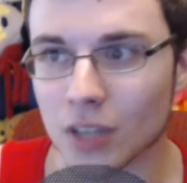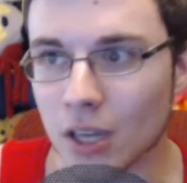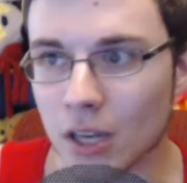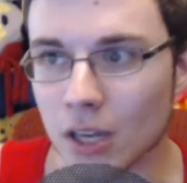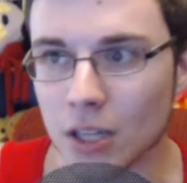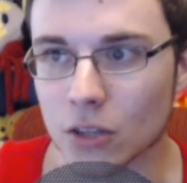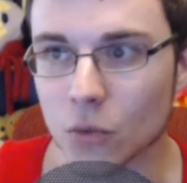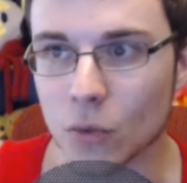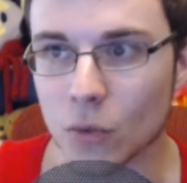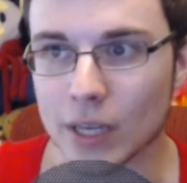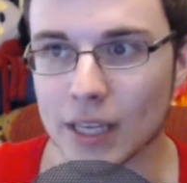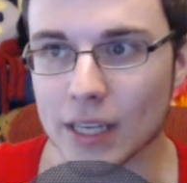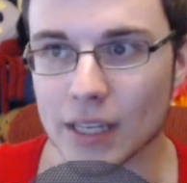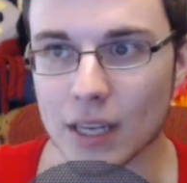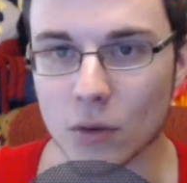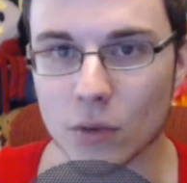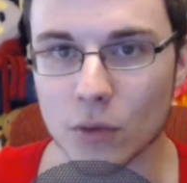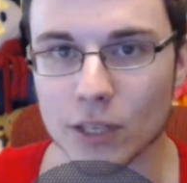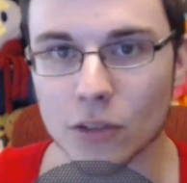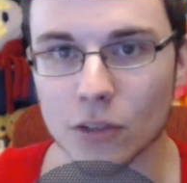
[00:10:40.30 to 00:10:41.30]
the weekend
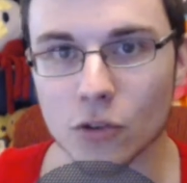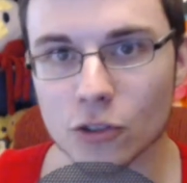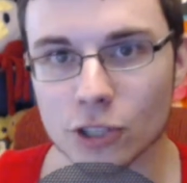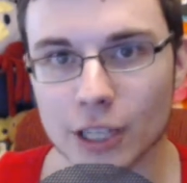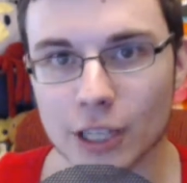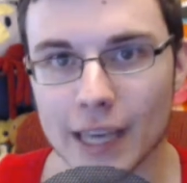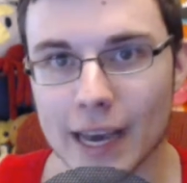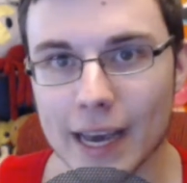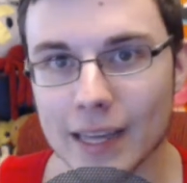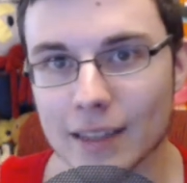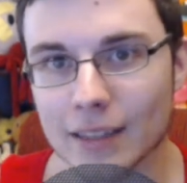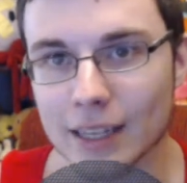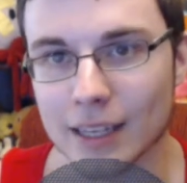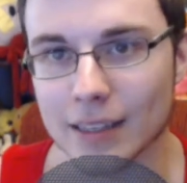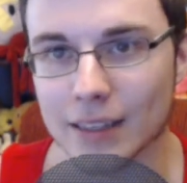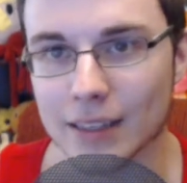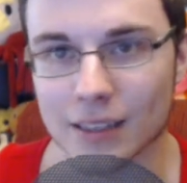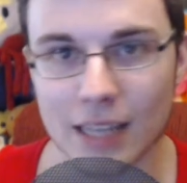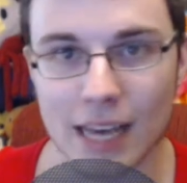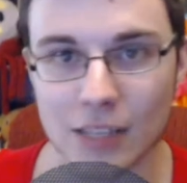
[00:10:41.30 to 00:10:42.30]
that we usually had,
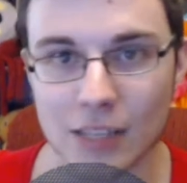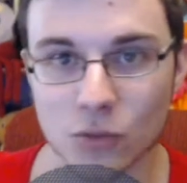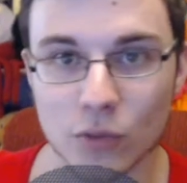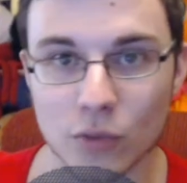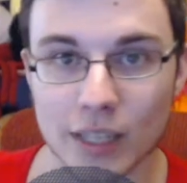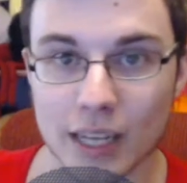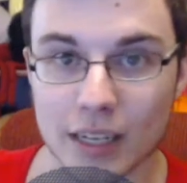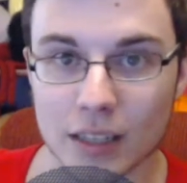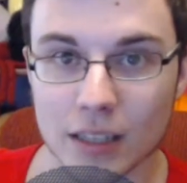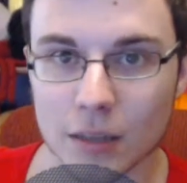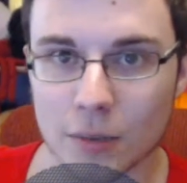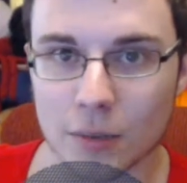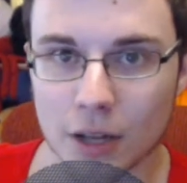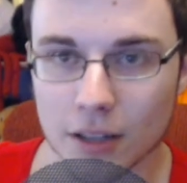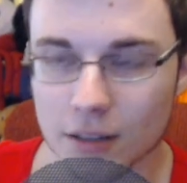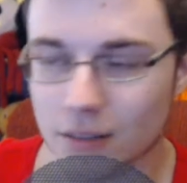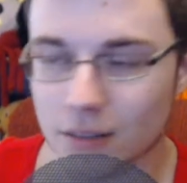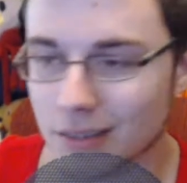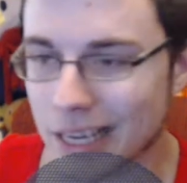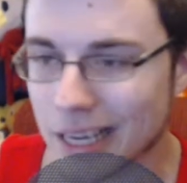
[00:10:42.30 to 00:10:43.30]
like, the last weekend in the
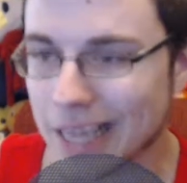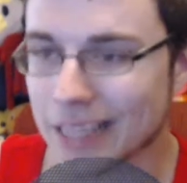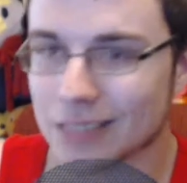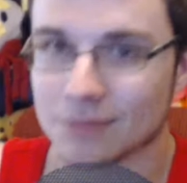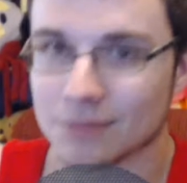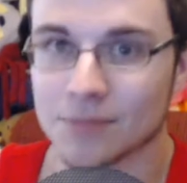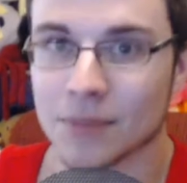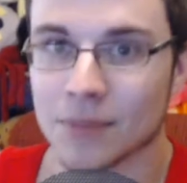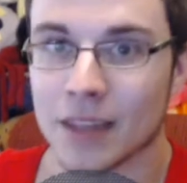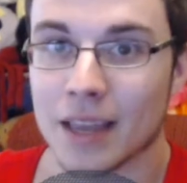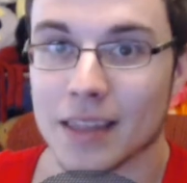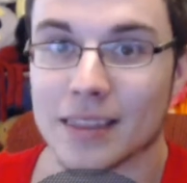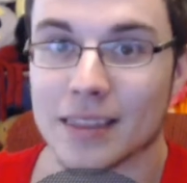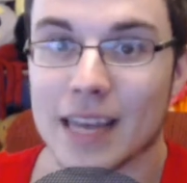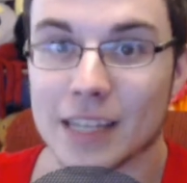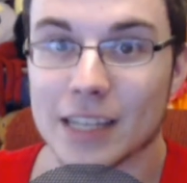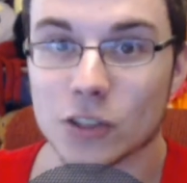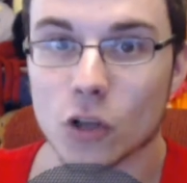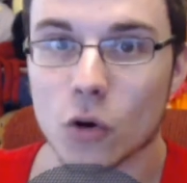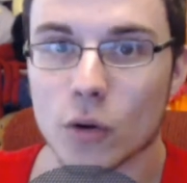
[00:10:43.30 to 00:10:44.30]
month, and
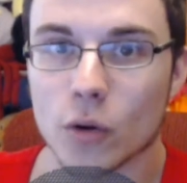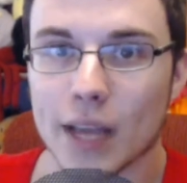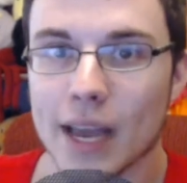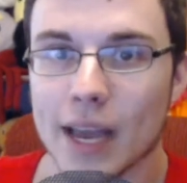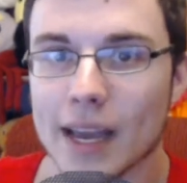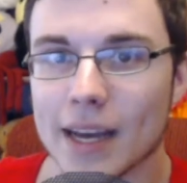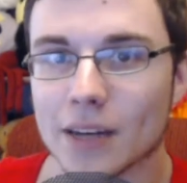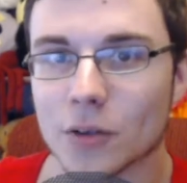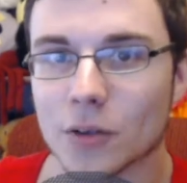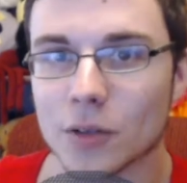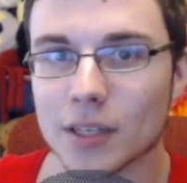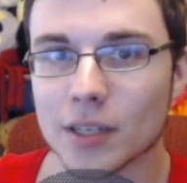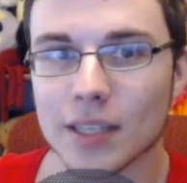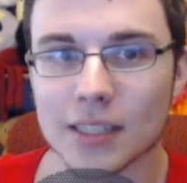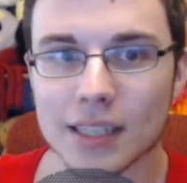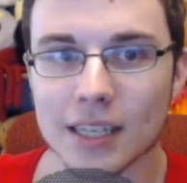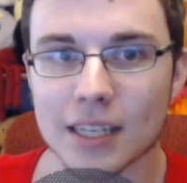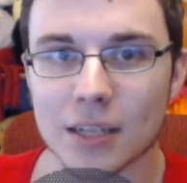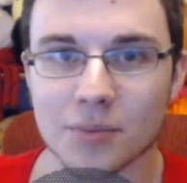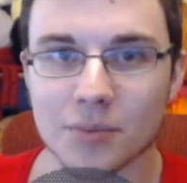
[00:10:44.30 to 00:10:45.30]
that's okay. I don't need
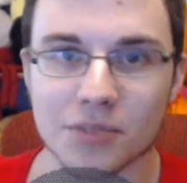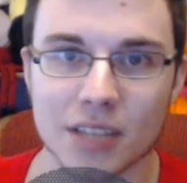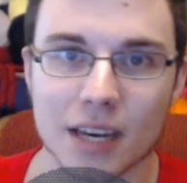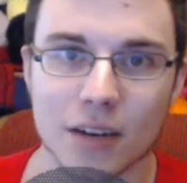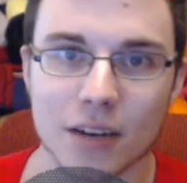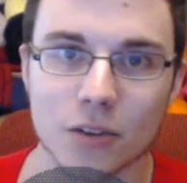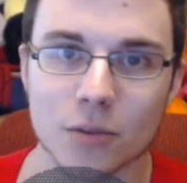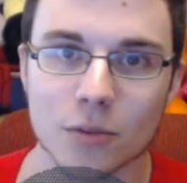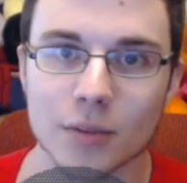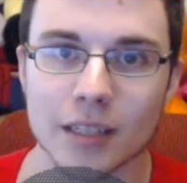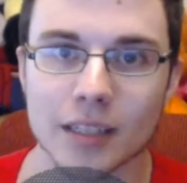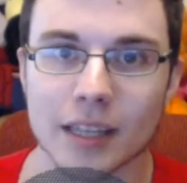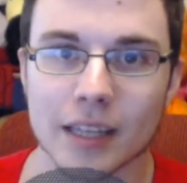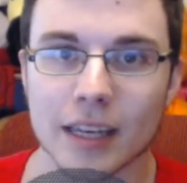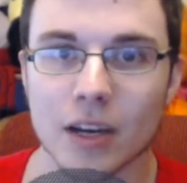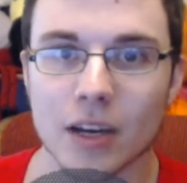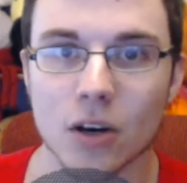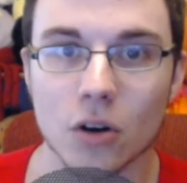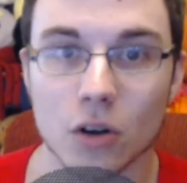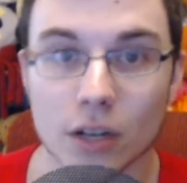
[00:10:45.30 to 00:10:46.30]
to get upset or be
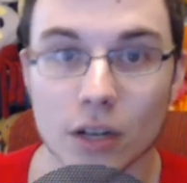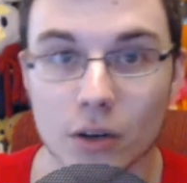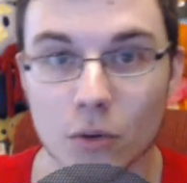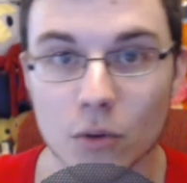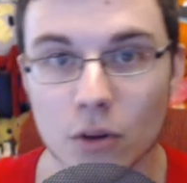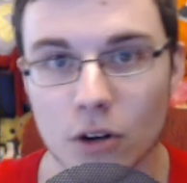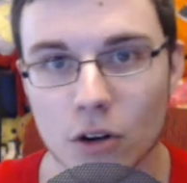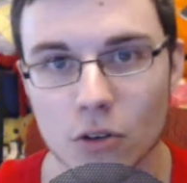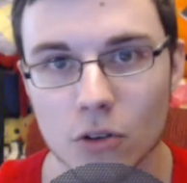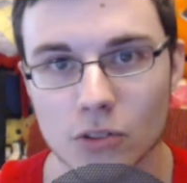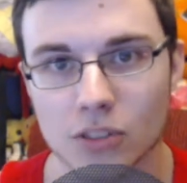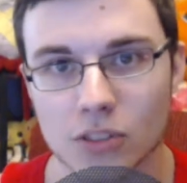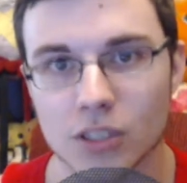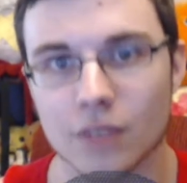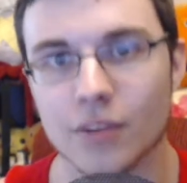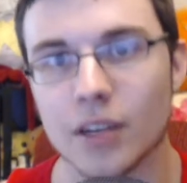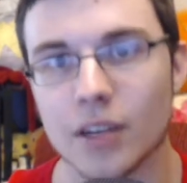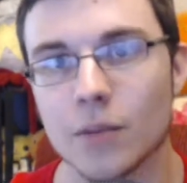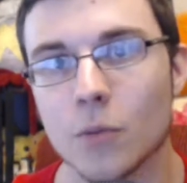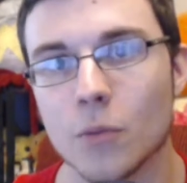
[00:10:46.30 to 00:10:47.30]
like, oh, I don't want to host
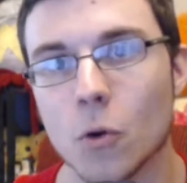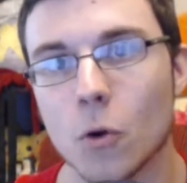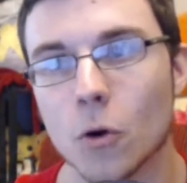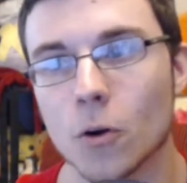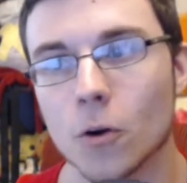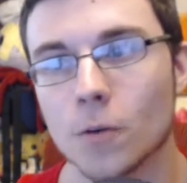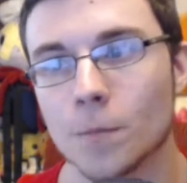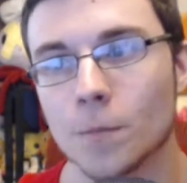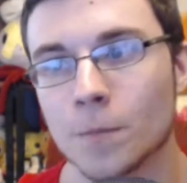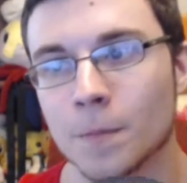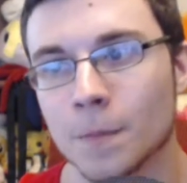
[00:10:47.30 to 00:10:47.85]
stuff anymore.